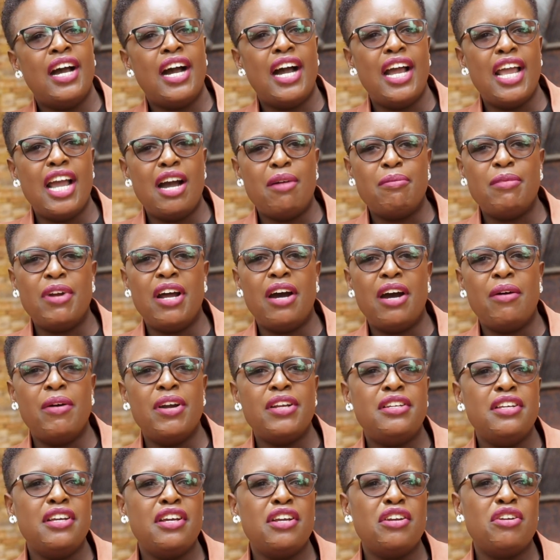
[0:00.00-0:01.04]
I am now
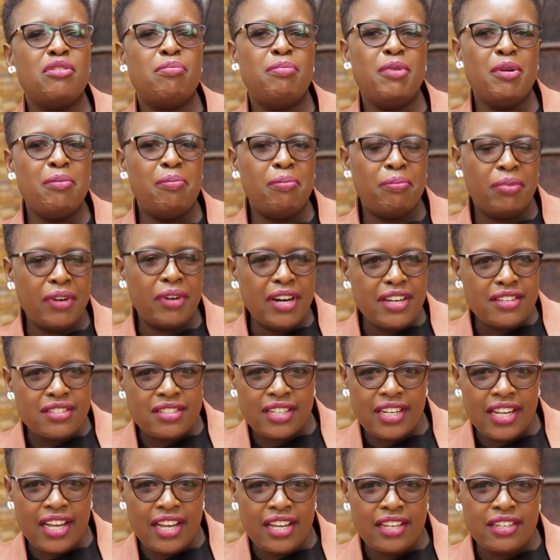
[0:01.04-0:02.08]
waiting to be
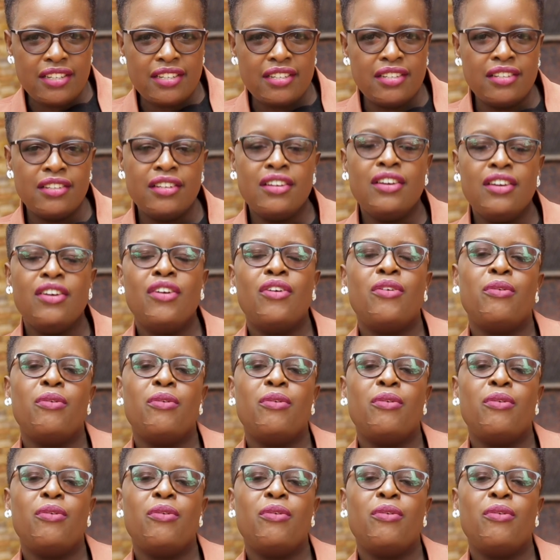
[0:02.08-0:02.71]
president. Okay.